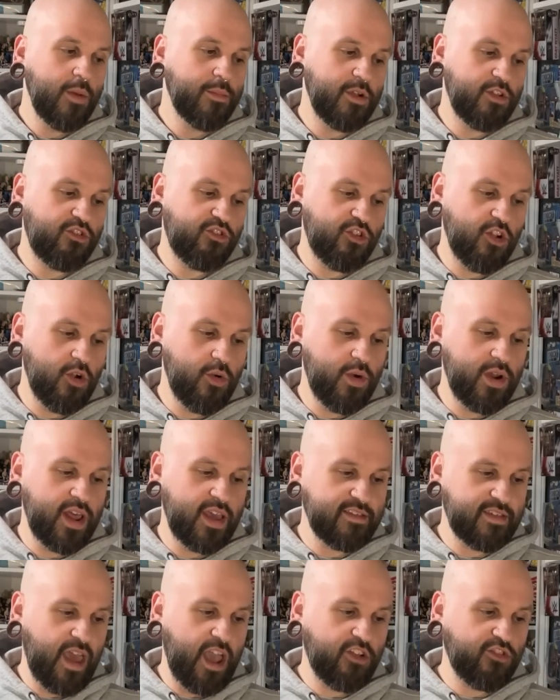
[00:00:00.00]
But Sherwood
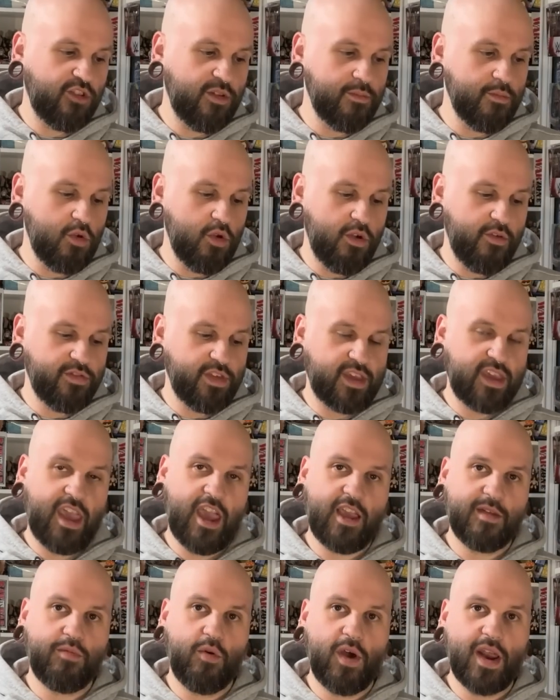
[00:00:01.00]
has actually moved the
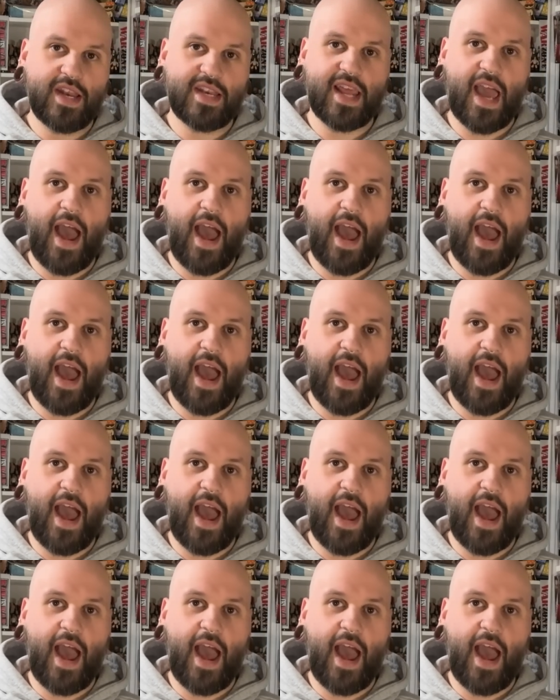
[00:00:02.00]
kick point